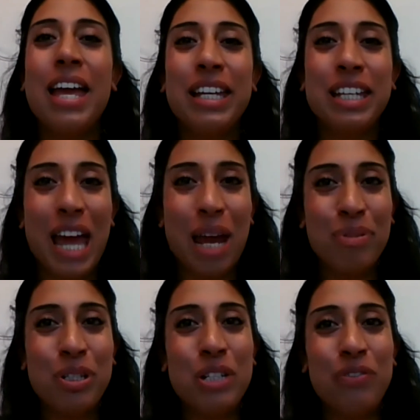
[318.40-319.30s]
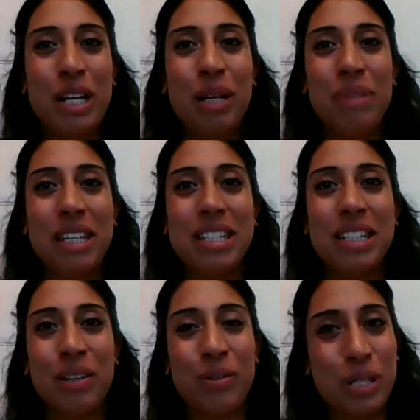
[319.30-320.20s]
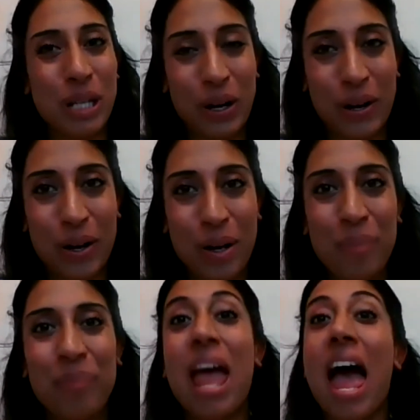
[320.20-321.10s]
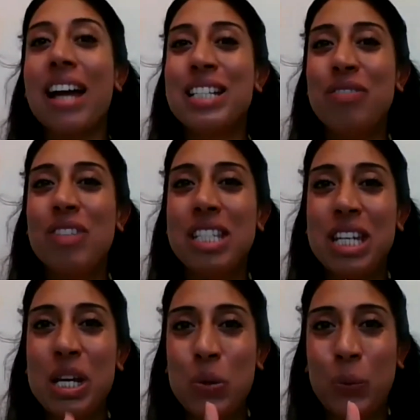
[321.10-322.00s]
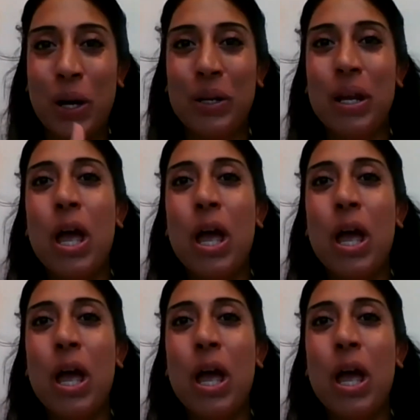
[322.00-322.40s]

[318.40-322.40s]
Games to develop these skills are Activity 1.